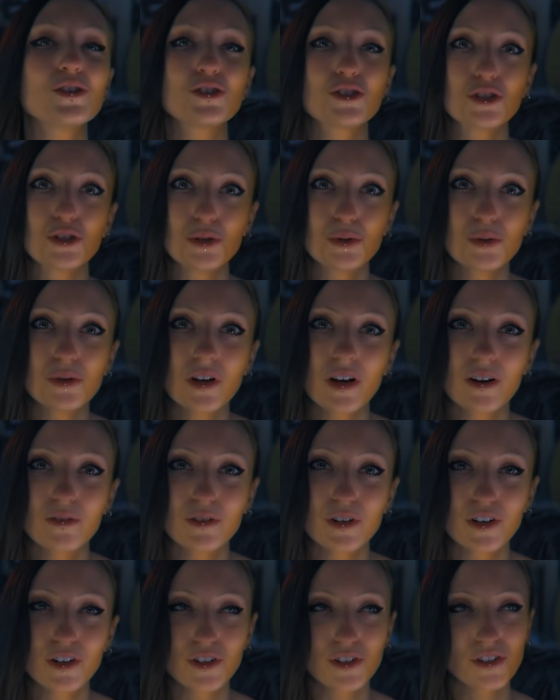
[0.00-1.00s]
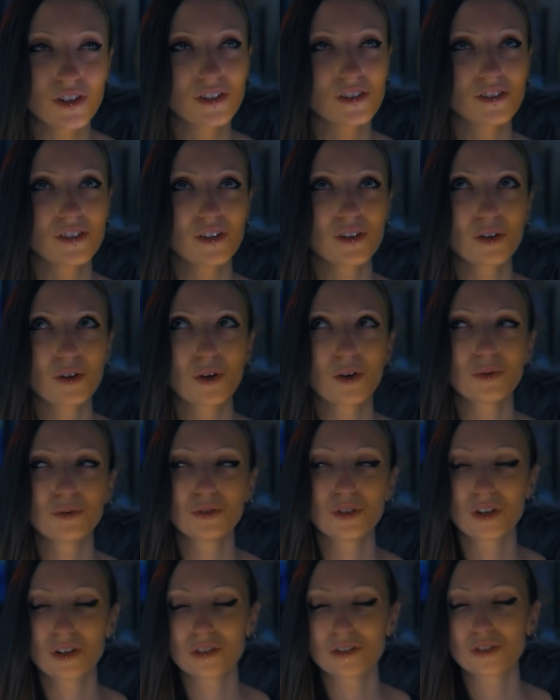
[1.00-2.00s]
shoe covers, silicone
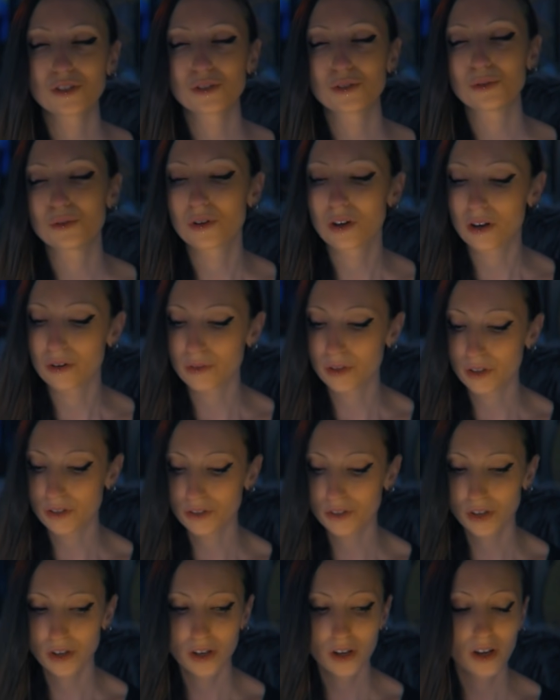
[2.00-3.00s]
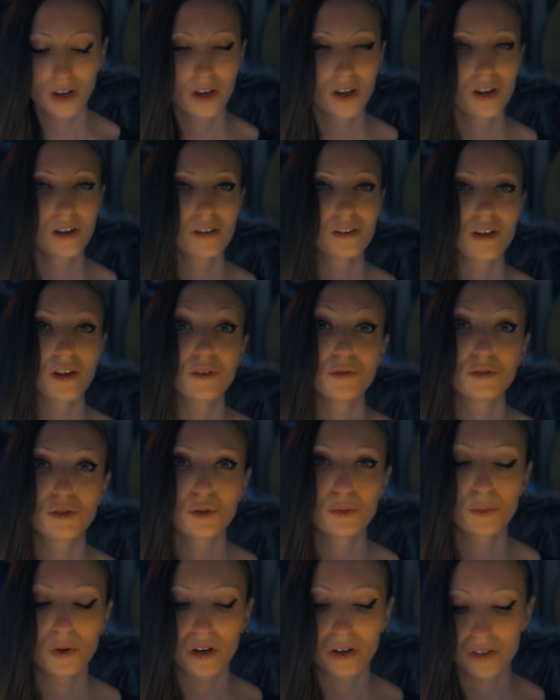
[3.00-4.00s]
shoe covers. I have two
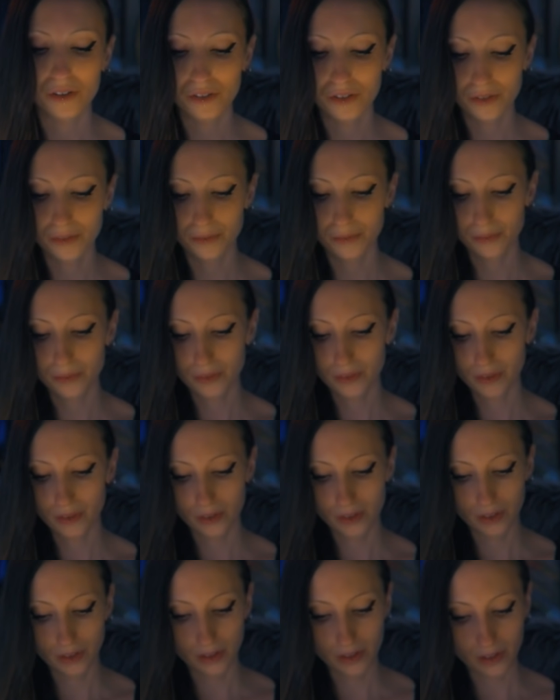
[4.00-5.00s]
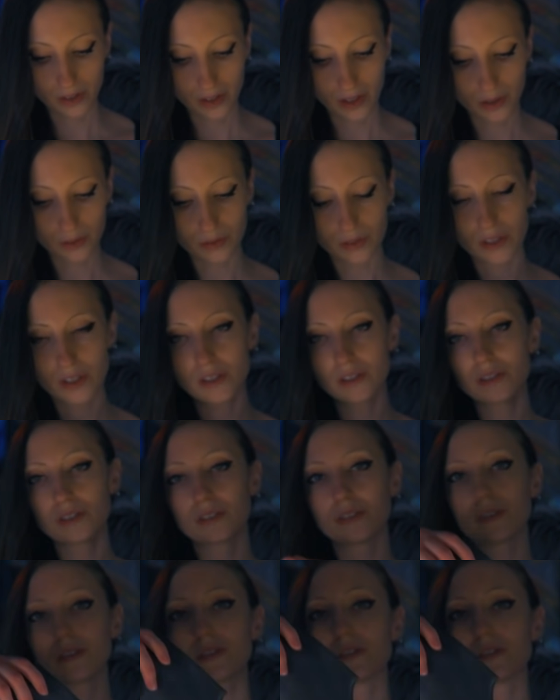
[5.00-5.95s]
pairs. I have this.